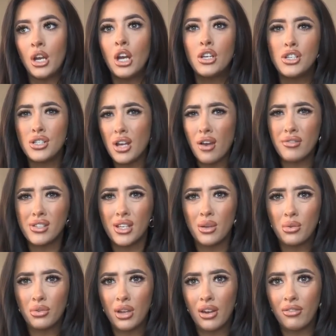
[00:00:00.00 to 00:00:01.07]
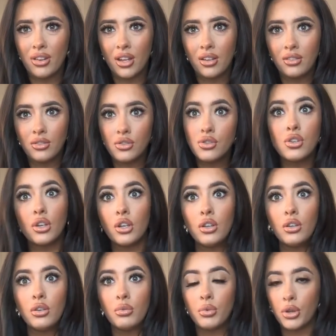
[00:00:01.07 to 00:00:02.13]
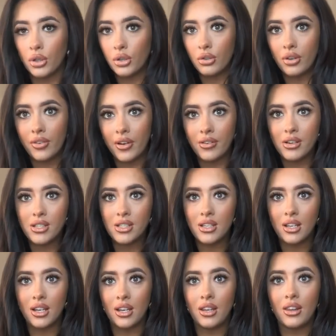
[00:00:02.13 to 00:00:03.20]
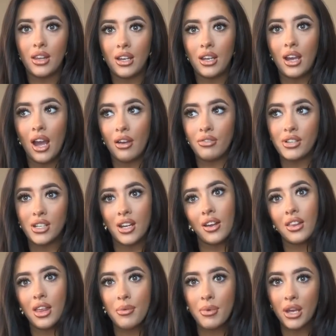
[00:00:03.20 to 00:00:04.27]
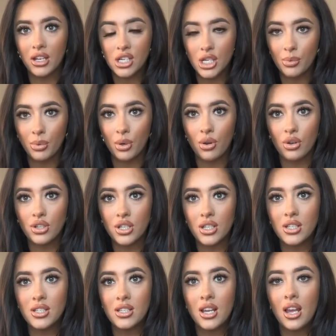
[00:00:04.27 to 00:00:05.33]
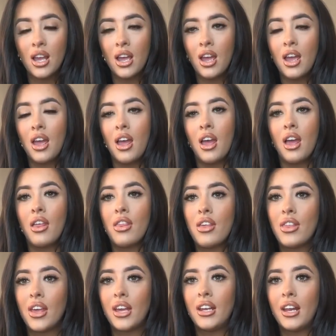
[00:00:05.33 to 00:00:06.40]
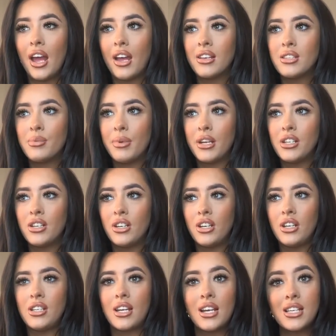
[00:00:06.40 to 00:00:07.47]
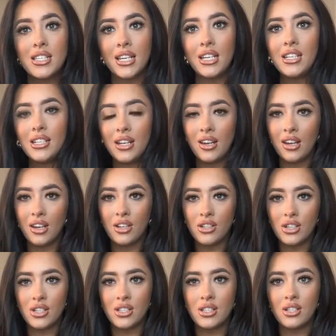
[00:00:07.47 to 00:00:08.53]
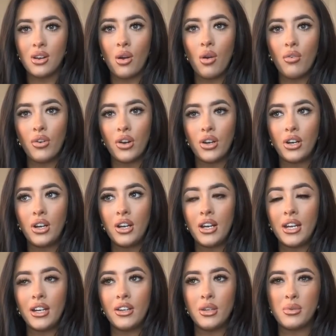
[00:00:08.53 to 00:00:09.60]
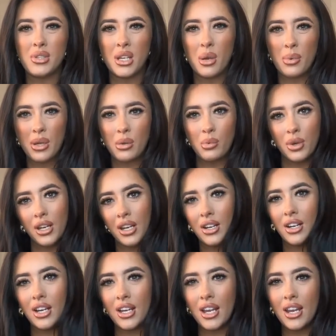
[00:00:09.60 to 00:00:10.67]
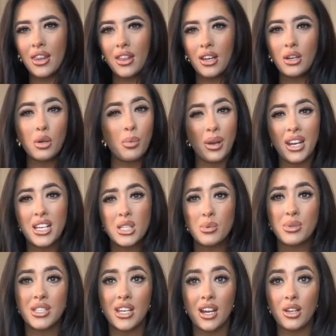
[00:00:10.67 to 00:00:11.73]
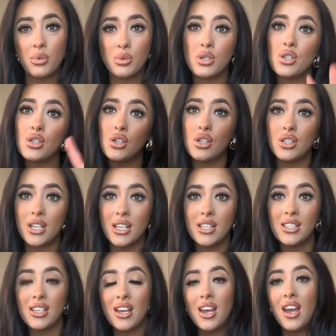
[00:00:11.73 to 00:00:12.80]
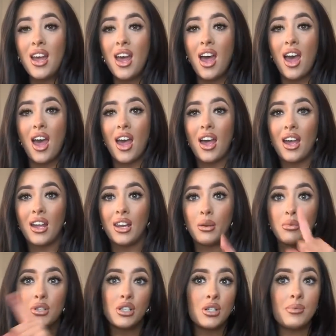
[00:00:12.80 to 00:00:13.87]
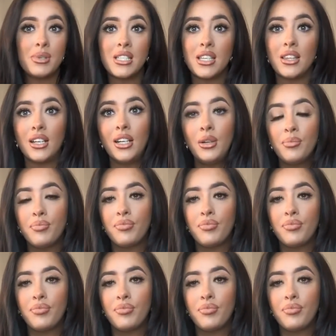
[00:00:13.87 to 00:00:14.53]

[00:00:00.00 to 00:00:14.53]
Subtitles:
just obviously going everything due with the coronavirus, they have to take them extra precautions. They then asked me to take a seat just over here. There was like a wee waiting area kind of thing. Nobody else was there. There was just 2 seats and it was just me sitting there.